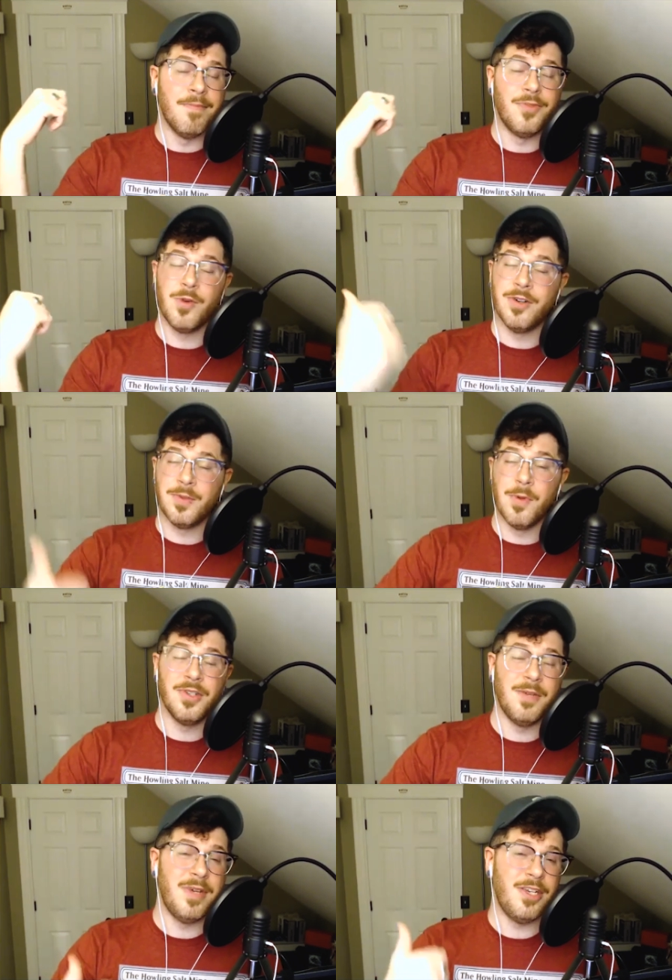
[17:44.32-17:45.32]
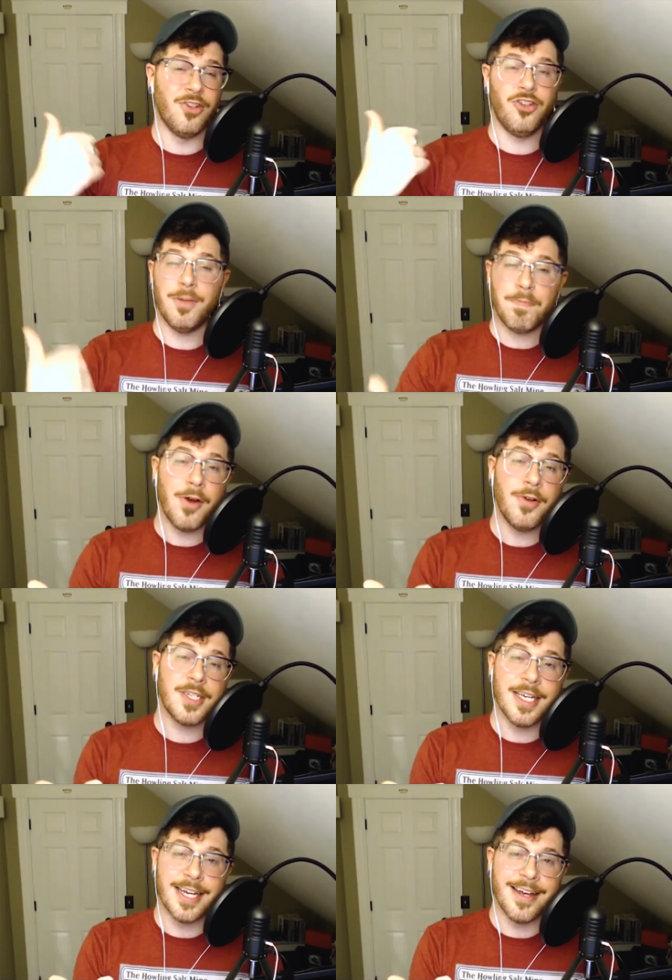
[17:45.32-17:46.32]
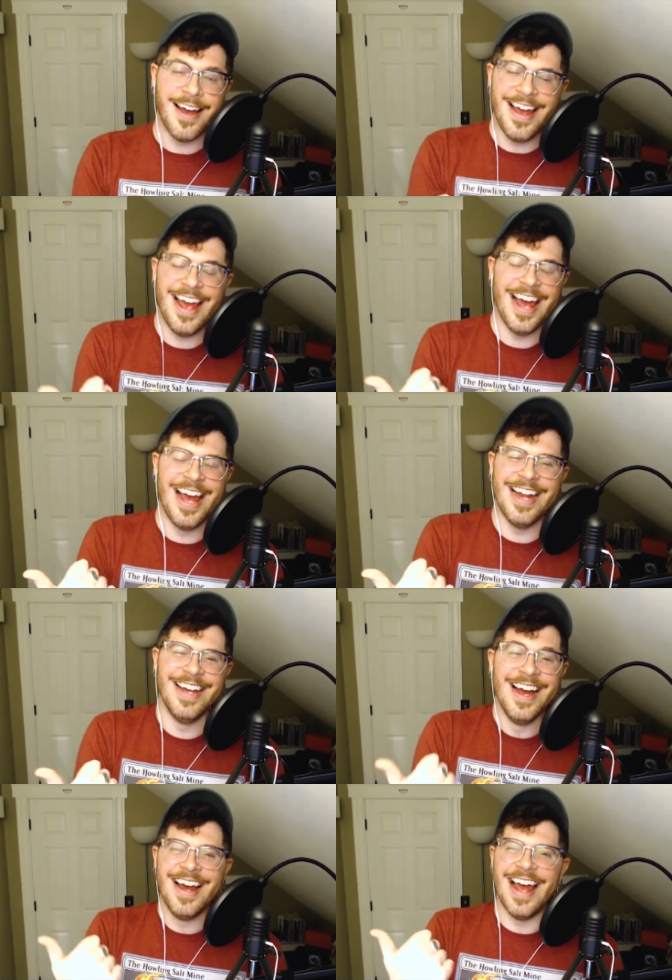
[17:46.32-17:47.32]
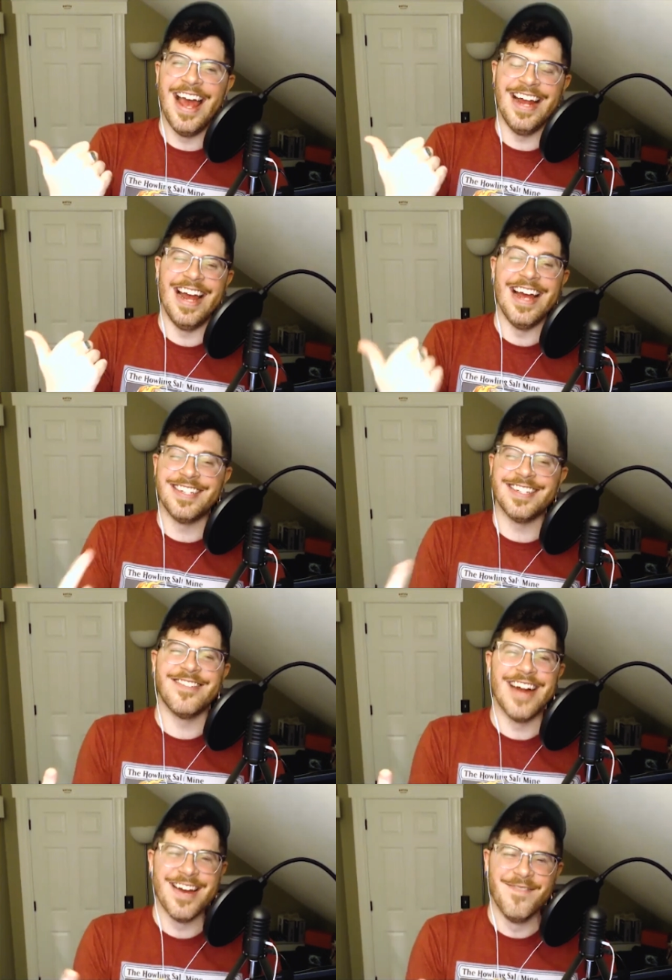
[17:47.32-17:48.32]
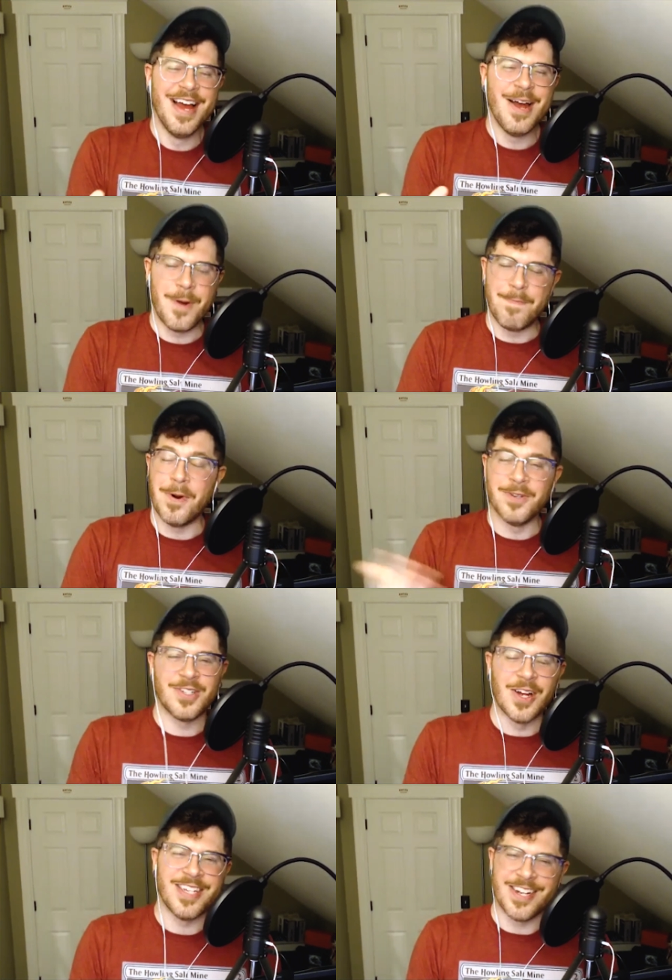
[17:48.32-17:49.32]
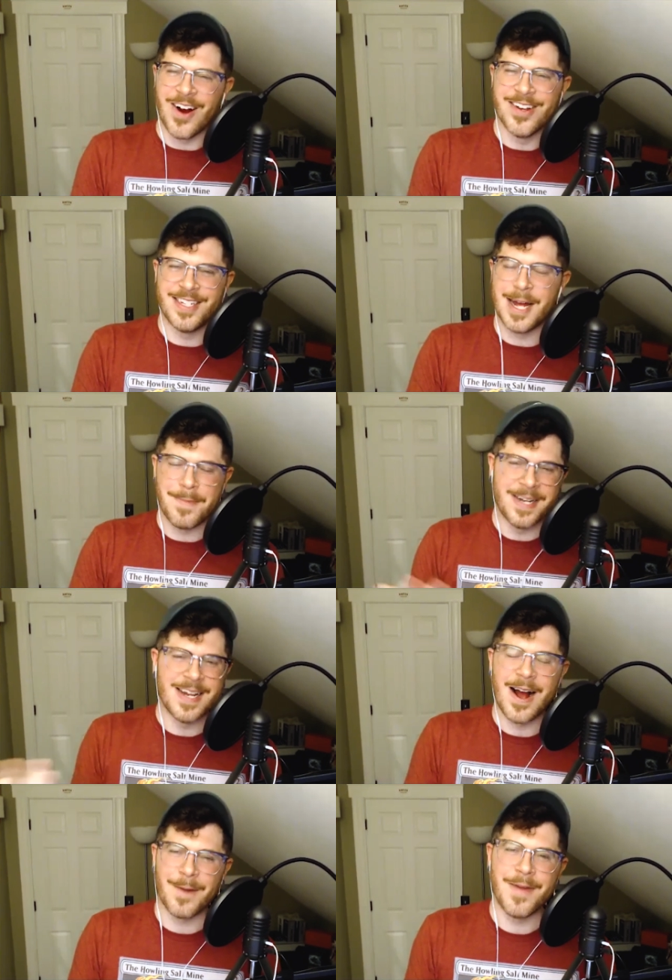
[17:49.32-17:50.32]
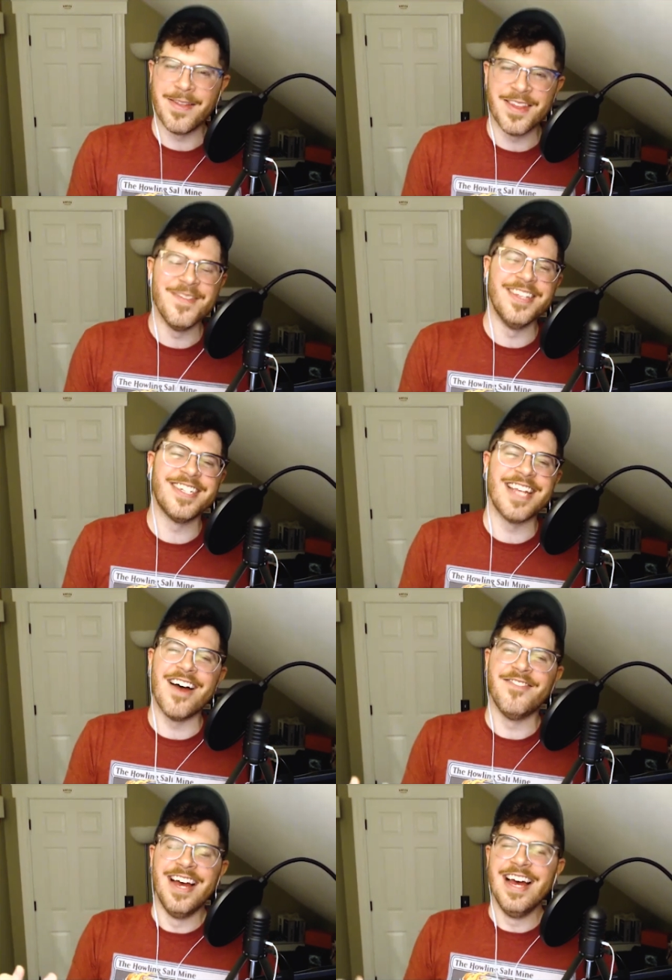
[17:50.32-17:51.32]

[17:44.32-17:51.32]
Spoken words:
Twitter is mostly me just shit posting, and Instagram, we post salty cards up and talk about them and stuff.